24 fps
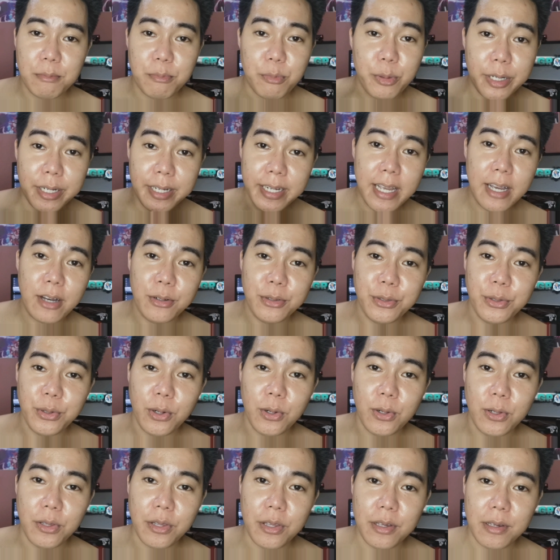bring out
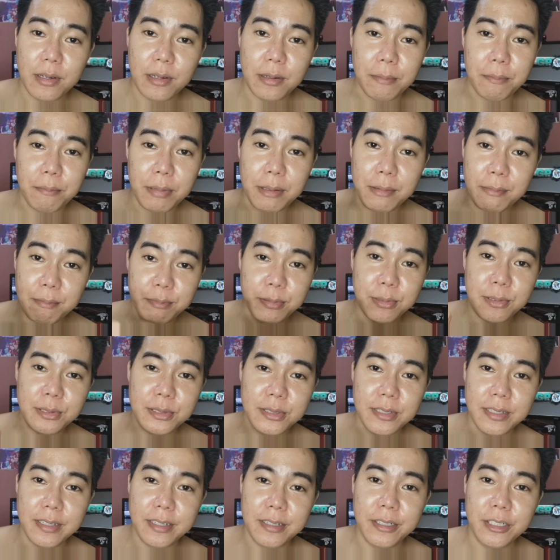all the
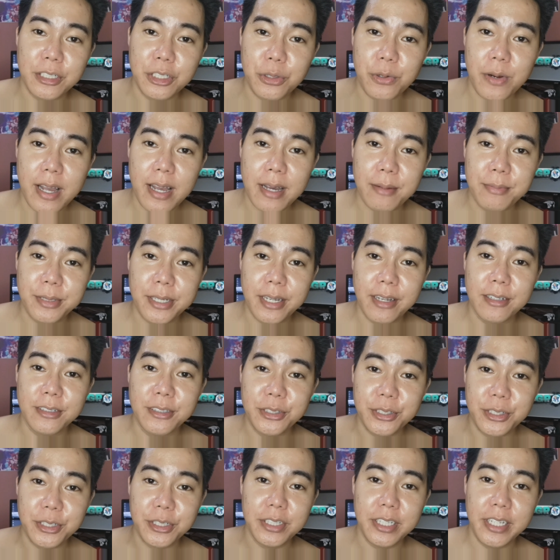pimples that are trapped
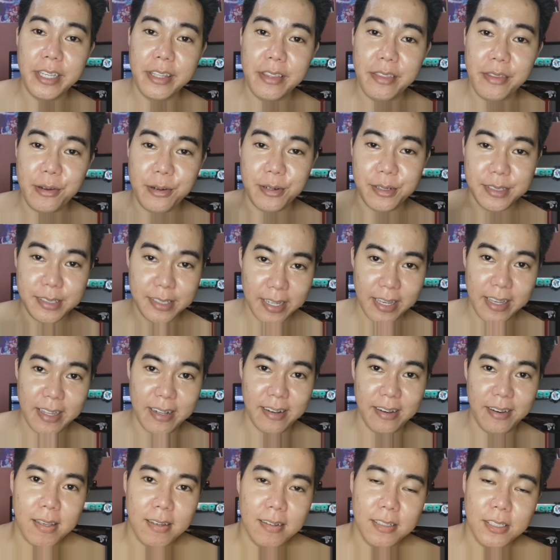underneath your
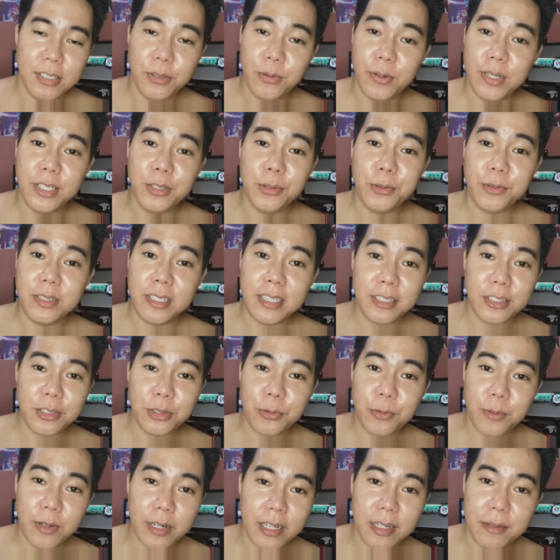skin. So I don't need
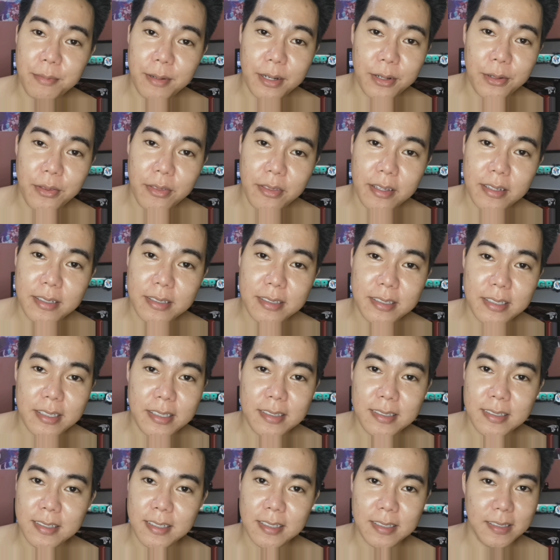to worry about this
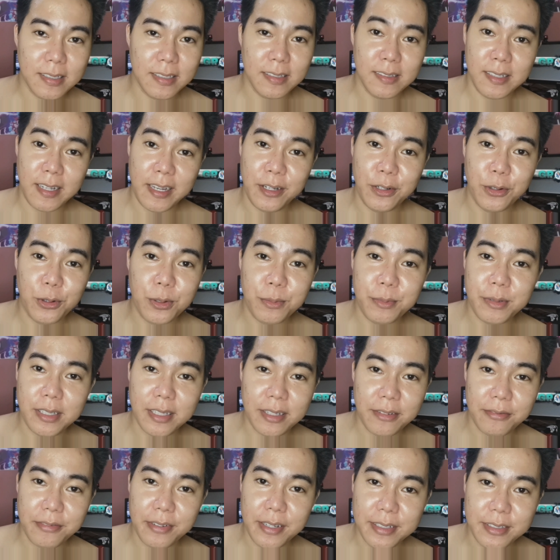since this is a normal
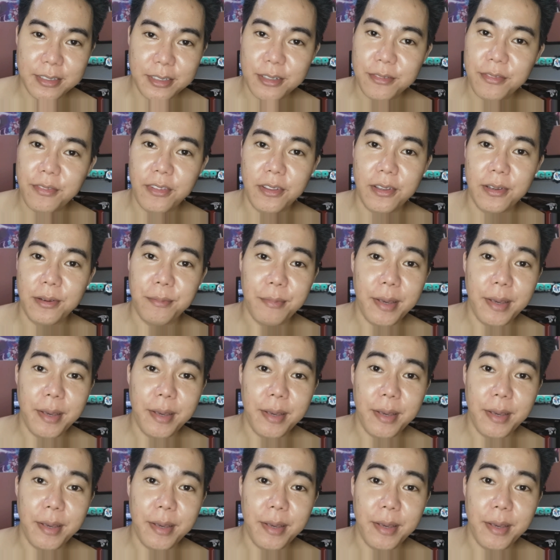effect of the